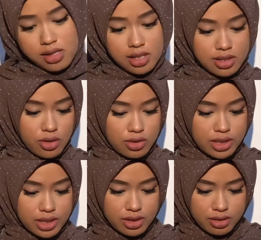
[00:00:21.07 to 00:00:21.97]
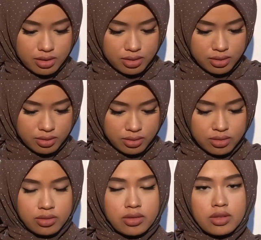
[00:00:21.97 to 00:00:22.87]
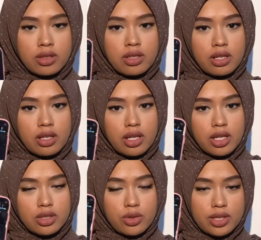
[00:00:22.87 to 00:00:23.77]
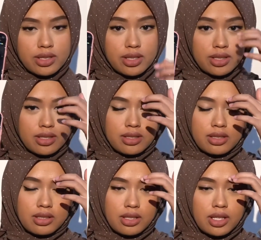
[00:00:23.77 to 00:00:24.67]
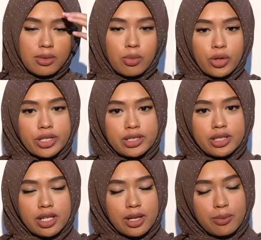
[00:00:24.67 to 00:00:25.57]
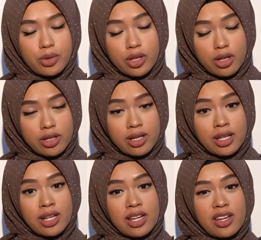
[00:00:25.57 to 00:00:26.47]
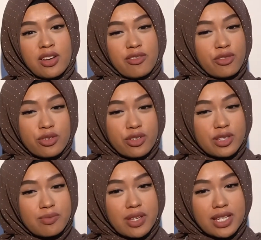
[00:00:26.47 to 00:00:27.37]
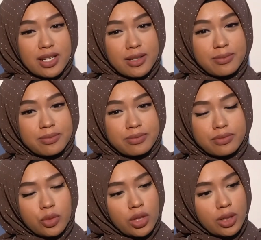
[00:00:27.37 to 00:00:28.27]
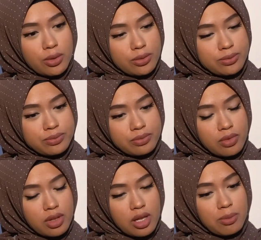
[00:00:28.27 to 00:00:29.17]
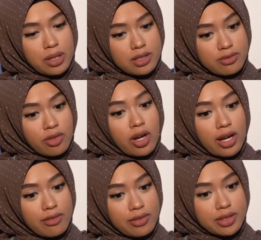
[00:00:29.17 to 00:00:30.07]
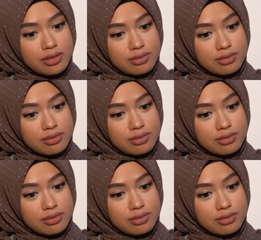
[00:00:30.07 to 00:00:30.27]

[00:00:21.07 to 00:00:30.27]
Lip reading: It's only 8:26 in the morning and I'm putting on full face makeup. Wow. A plus for effort.